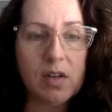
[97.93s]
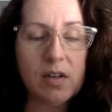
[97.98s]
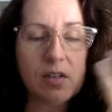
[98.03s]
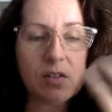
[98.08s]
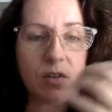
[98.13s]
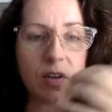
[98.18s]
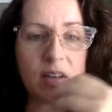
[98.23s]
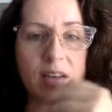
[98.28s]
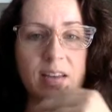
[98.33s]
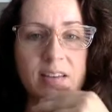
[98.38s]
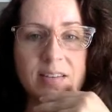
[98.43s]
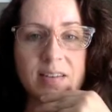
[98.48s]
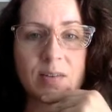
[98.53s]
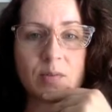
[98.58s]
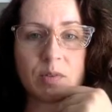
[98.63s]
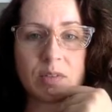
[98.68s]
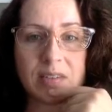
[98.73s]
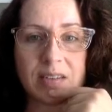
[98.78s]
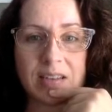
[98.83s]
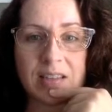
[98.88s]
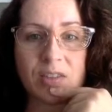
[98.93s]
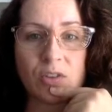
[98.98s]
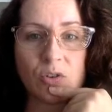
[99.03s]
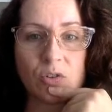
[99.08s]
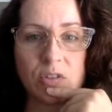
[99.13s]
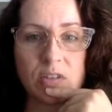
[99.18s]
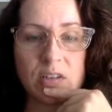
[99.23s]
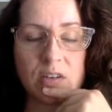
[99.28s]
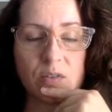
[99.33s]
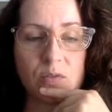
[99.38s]
So I guess I was like
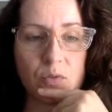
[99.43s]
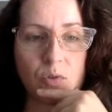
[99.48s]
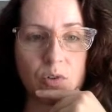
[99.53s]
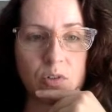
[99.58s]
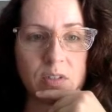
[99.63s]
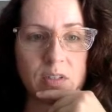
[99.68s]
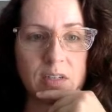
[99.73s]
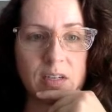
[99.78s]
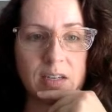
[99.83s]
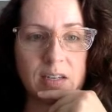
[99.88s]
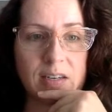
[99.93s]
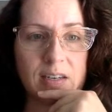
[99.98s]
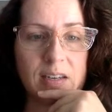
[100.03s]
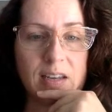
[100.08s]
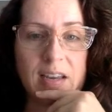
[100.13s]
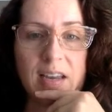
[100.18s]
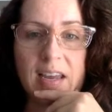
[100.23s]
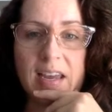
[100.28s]
13 or 14.